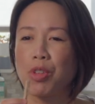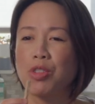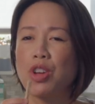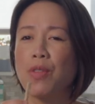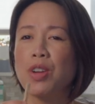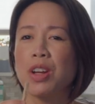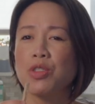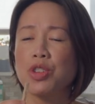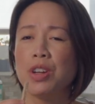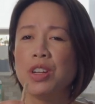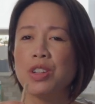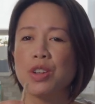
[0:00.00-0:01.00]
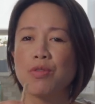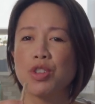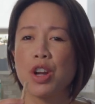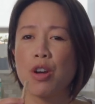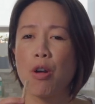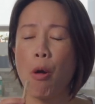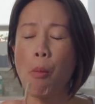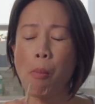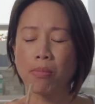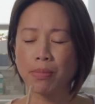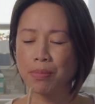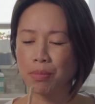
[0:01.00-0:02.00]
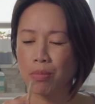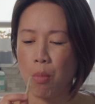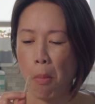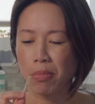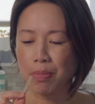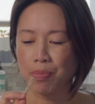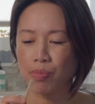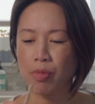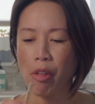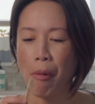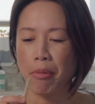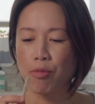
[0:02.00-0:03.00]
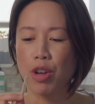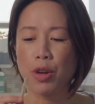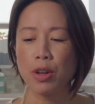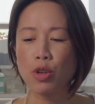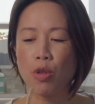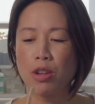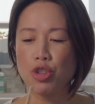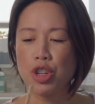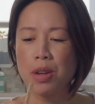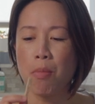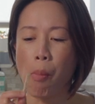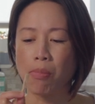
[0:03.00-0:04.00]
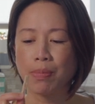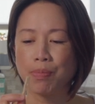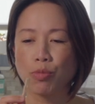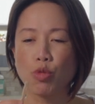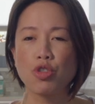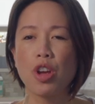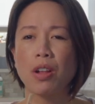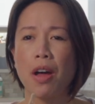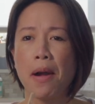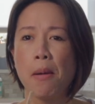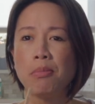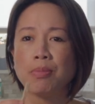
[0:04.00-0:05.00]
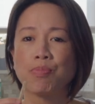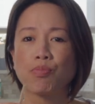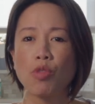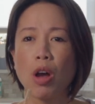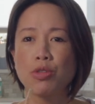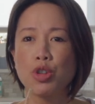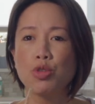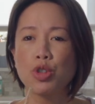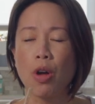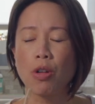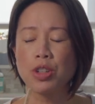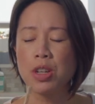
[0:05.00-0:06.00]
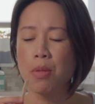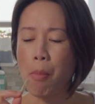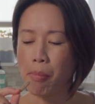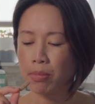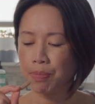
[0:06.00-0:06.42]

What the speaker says: Definitely has a hint of taro. Very crunchy, which I like. Not too salty.